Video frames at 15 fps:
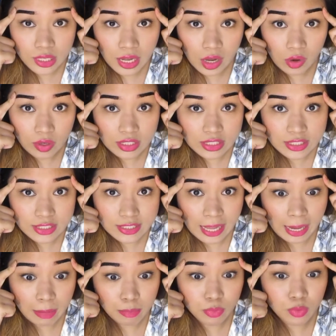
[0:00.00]
now it's
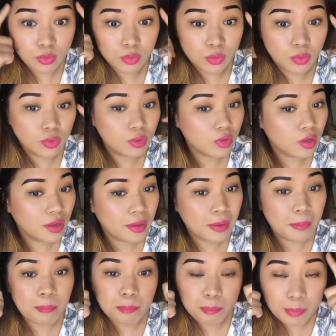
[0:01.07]
time to
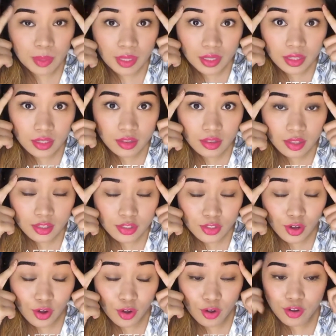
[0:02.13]
peel this
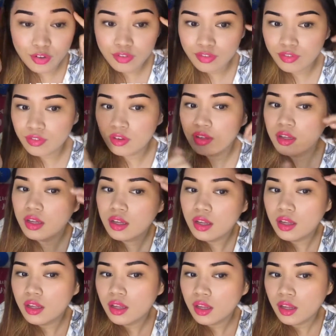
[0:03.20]
off.
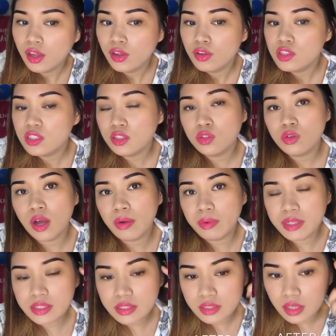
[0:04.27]
Ngayon, sa 2
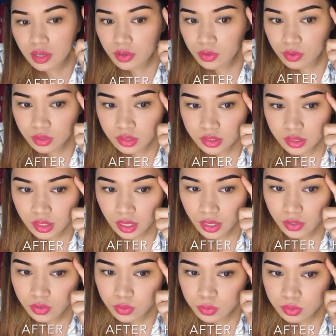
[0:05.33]
hours ngayon,
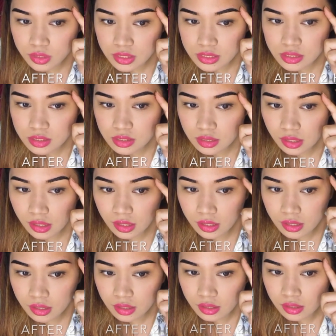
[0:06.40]
I noticed
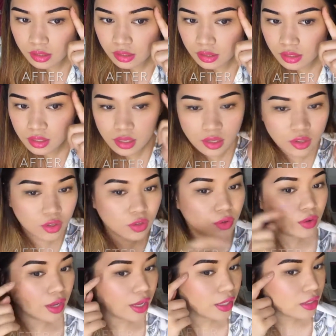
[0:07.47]
na
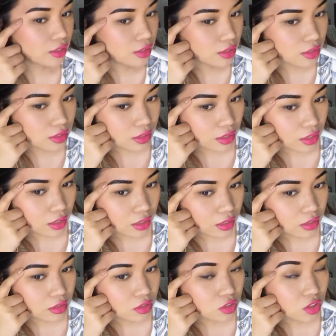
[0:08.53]
yung ends
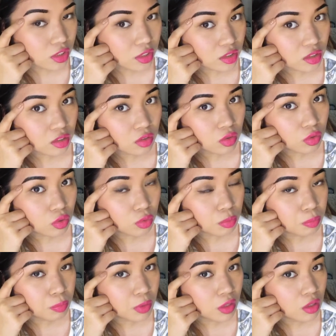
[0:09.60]
niya, it started to
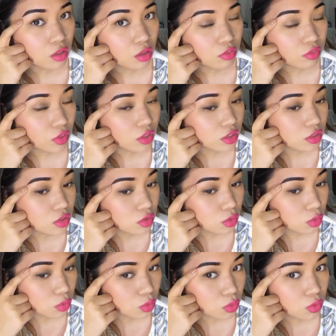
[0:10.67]
peel off on its
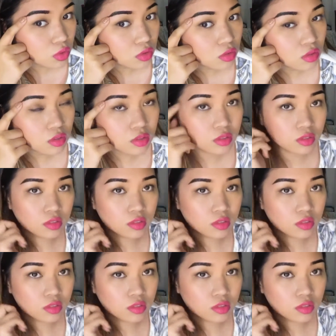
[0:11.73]
own.